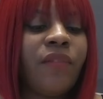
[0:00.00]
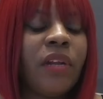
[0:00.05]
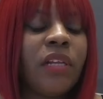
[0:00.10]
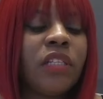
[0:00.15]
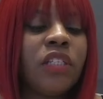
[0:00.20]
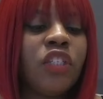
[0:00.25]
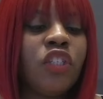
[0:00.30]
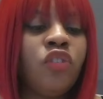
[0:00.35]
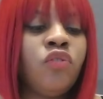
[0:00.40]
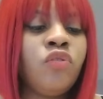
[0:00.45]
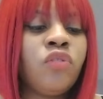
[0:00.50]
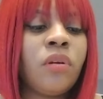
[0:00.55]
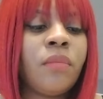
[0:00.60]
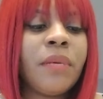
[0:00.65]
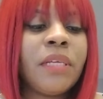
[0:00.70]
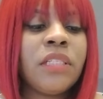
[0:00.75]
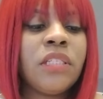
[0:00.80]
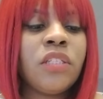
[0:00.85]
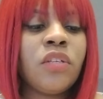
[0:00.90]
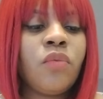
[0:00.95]
I feel like this is you
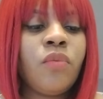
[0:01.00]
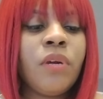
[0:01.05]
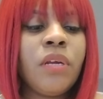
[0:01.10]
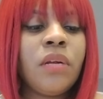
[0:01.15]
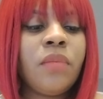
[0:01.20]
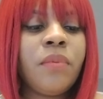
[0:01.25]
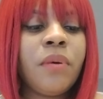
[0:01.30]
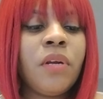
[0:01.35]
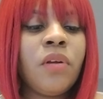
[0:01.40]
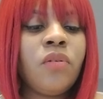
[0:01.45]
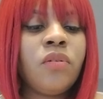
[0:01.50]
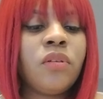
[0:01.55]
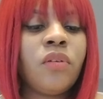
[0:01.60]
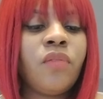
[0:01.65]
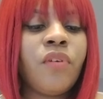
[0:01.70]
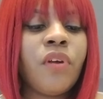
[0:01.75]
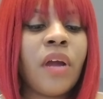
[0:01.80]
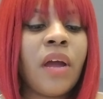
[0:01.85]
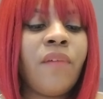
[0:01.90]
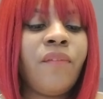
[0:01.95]
showing up as this queen of pentacles
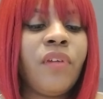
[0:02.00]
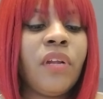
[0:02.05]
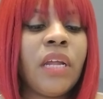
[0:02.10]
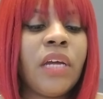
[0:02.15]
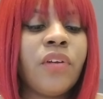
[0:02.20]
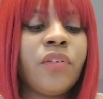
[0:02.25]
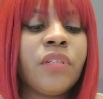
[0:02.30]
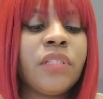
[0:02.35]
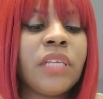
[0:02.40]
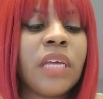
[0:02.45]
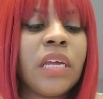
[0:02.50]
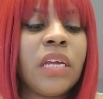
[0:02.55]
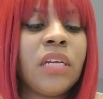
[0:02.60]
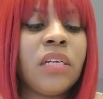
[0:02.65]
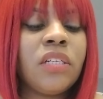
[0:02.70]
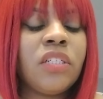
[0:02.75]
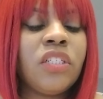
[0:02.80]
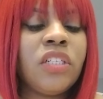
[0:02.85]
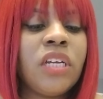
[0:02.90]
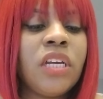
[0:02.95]
over here. I feel like you're
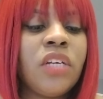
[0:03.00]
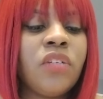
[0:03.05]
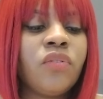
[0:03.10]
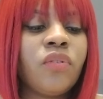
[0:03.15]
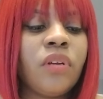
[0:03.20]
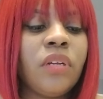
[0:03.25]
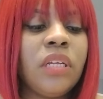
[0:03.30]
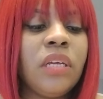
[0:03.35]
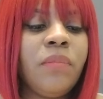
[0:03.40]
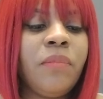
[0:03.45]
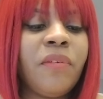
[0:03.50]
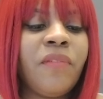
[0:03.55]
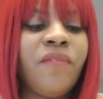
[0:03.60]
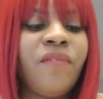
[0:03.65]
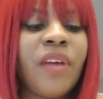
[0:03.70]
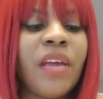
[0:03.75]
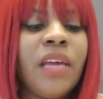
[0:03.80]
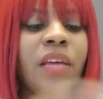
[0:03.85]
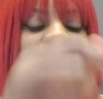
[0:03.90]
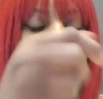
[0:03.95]
taking a chance or a leap of
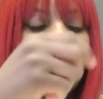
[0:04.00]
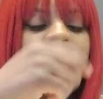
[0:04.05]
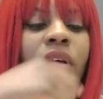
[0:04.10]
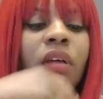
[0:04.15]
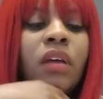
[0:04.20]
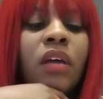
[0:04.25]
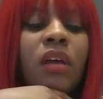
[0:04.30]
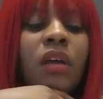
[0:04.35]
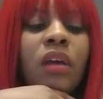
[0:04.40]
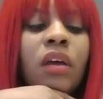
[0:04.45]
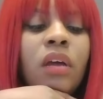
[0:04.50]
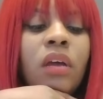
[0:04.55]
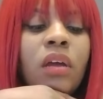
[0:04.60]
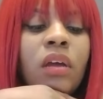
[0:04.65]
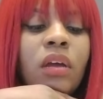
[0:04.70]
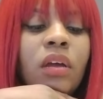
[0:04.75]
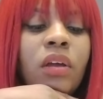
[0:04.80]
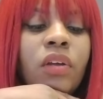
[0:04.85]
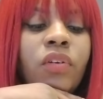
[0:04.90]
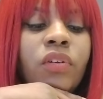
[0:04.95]
faith.
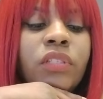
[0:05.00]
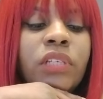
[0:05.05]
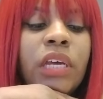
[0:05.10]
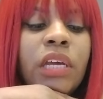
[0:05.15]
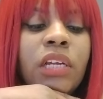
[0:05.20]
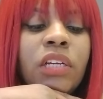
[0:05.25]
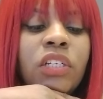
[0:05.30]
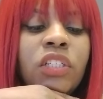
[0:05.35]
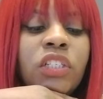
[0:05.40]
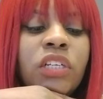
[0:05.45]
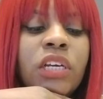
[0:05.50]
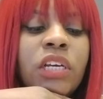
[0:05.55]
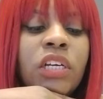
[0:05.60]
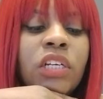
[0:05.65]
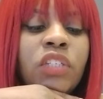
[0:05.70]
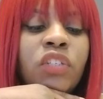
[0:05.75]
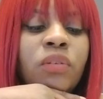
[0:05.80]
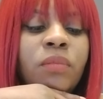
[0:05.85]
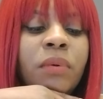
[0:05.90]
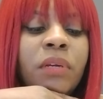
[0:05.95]
You're taking a
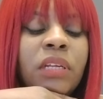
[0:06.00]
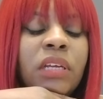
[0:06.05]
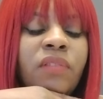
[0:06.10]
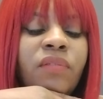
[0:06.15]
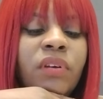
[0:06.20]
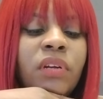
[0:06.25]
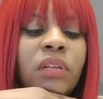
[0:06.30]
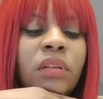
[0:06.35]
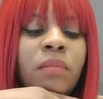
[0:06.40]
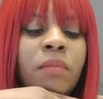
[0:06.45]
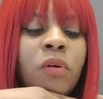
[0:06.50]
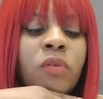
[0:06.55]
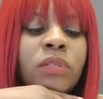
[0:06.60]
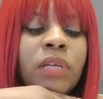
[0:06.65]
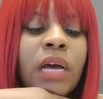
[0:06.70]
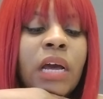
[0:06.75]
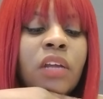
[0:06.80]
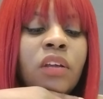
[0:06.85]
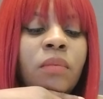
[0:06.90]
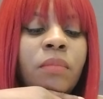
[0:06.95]
chance. You're believing in the Most
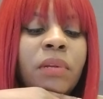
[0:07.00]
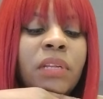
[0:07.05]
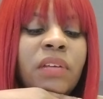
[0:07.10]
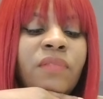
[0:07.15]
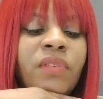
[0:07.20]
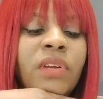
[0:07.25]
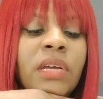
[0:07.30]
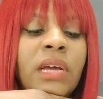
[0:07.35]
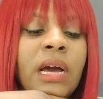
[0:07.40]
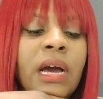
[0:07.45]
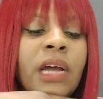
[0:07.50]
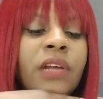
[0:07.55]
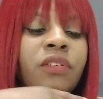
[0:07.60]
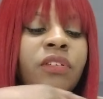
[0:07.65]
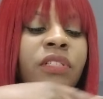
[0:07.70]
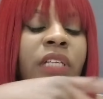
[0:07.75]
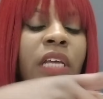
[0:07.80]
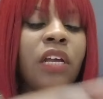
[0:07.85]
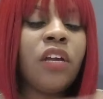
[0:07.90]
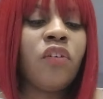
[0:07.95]
High. You're believing in God.
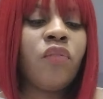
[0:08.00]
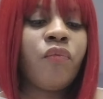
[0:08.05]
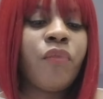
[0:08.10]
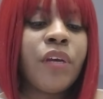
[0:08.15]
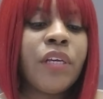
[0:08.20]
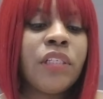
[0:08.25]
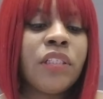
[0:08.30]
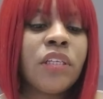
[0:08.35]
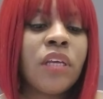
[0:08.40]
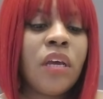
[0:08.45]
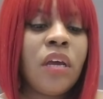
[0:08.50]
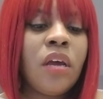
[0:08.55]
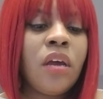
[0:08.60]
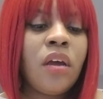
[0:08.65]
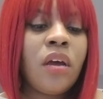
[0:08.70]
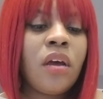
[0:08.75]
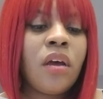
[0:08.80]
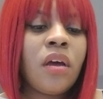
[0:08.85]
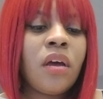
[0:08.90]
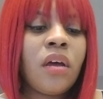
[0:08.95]
You're taking a risk.
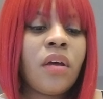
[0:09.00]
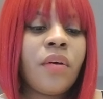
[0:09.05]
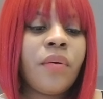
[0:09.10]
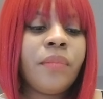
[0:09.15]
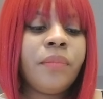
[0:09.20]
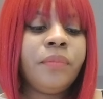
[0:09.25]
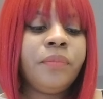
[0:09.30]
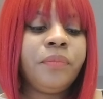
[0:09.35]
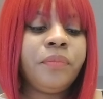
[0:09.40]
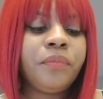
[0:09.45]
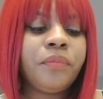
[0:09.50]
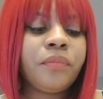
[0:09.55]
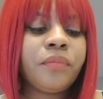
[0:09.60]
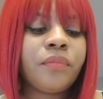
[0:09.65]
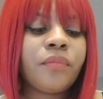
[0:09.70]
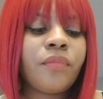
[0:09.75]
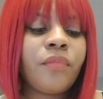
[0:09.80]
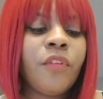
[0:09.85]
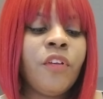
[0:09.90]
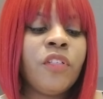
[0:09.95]

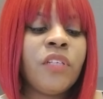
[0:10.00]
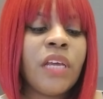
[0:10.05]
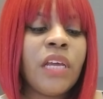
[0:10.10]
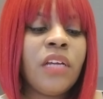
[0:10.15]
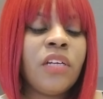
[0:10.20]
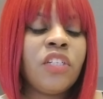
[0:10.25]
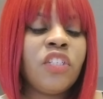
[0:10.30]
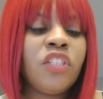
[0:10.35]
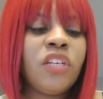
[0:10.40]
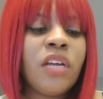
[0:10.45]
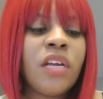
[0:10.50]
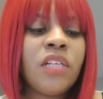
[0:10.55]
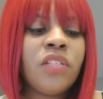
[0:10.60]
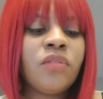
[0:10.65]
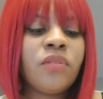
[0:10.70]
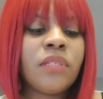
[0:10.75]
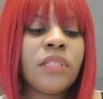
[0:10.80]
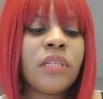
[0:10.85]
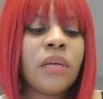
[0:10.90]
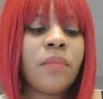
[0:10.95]
You're taking a chance
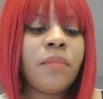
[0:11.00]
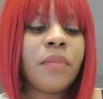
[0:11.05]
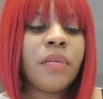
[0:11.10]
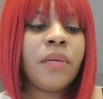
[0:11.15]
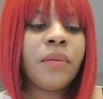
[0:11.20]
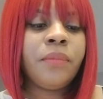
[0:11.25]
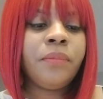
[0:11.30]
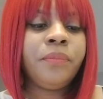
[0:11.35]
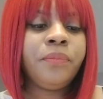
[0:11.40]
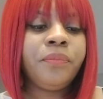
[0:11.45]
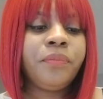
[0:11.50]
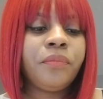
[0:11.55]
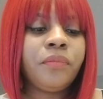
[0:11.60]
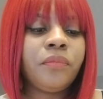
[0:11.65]
on something.